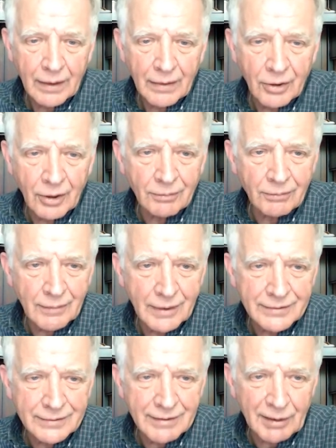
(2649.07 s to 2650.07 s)
No,
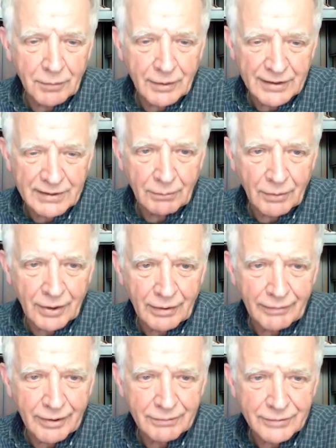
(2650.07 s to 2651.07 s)
that's another one that doesn't
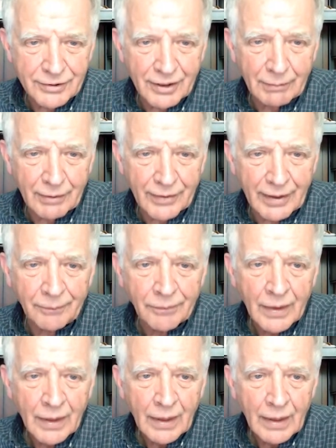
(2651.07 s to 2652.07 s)
belong there. Sorry about that.
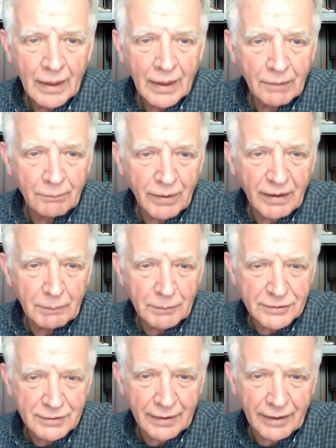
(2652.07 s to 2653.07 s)
Uh,
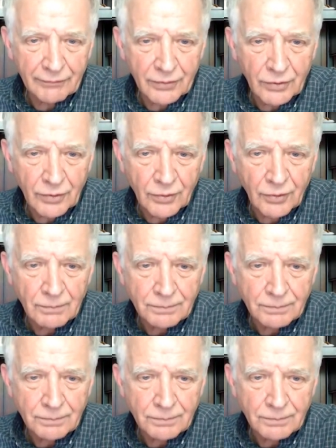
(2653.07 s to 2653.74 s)
Proverbs 11, 2.